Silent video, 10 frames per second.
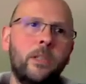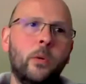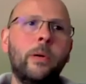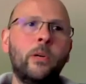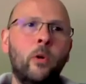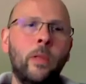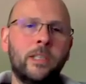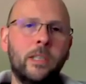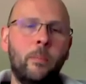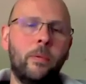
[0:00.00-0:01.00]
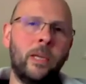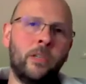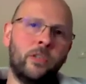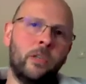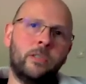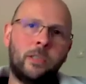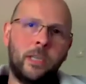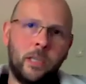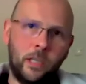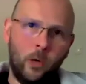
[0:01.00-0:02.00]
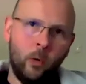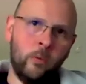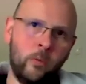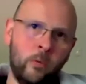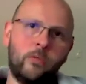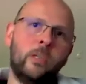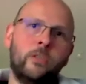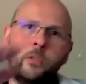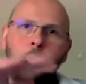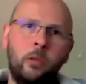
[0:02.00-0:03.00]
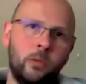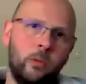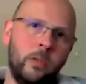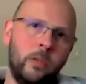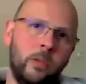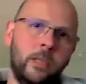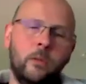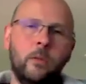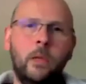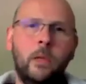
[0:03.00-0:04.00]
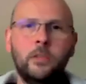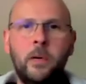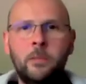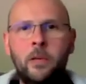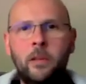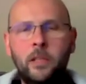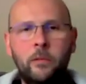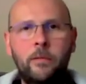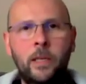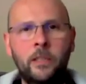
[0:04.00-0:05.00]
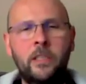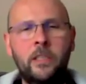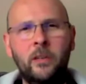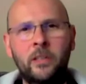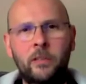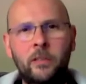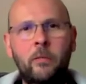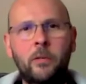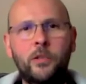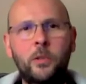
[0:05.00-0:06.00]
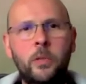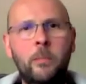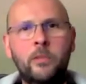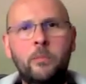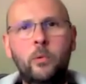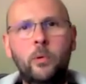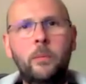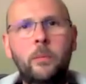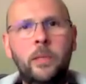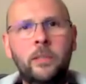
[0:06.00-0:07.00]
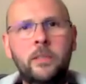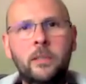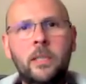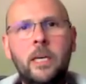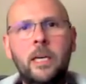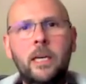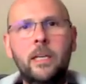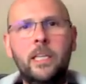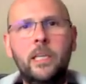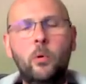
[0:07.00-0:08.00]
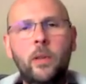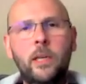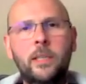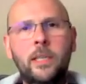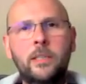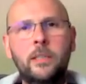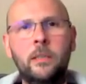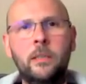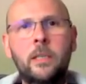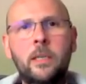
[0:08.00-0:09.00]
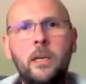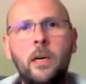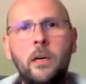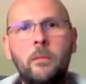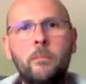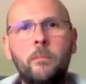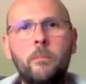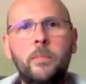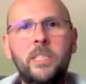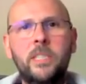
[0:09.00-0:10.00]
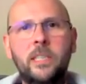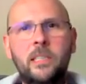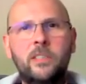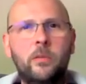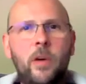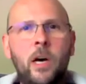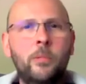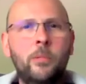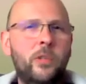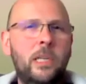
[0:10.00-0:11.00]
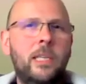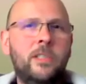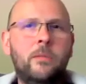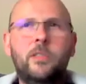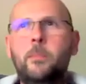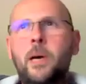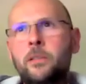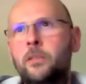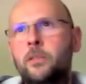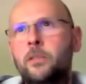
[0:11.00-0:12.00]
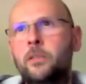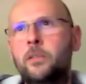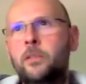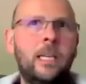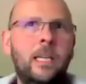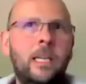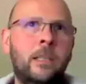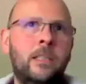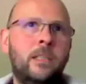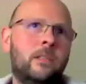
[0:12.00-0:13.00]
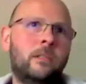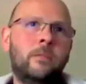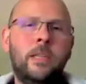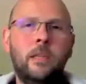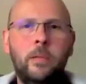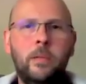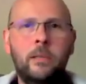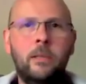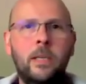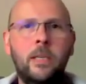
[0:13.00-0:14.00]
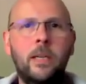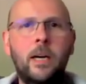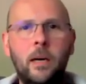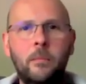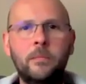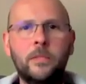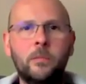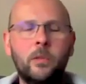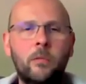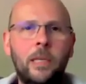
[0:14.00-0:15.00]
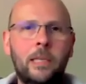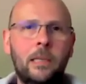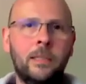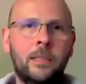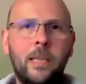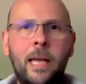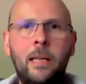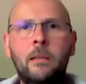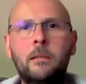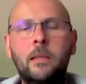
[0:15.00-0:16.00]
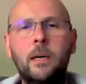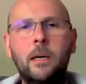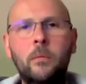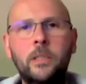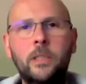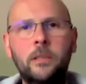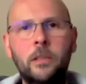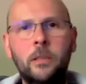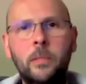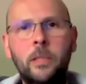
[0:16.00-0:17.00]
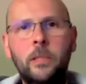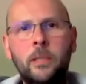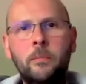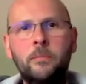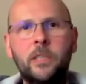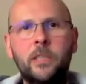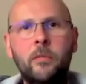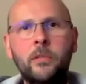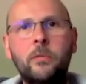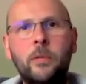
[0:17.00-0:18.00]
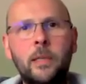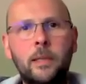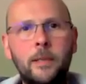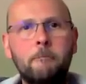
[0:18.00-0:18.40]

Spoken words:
build all that up and then just kind of go over the screen and just plot all the little spans. But I think you'd find, certainly in the 6502, the amount of bookkeeping to kind of keep all that data, particularly sort of arbitrary lists of spans on each scan line. You sort of end up in some sort of linked list hell, which isn't going to be 6502 friendly.